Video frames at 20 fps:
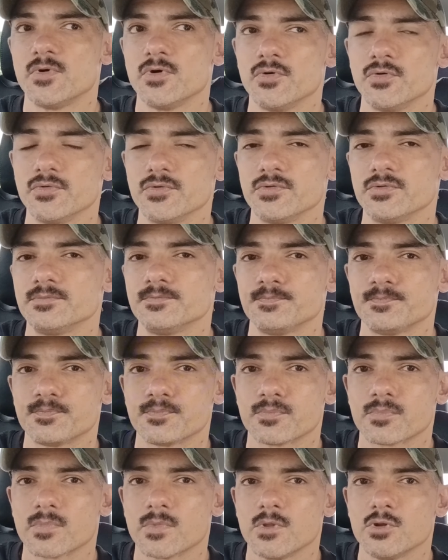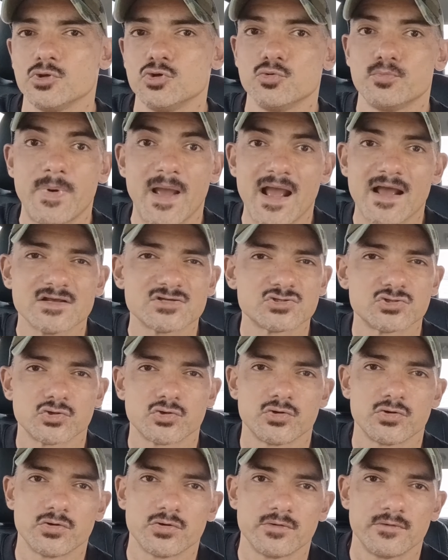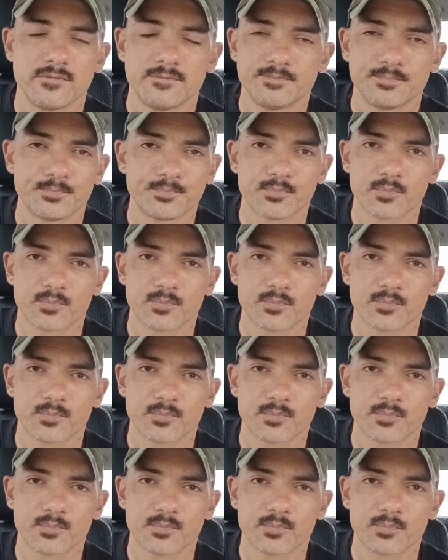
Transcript: mode, you pass your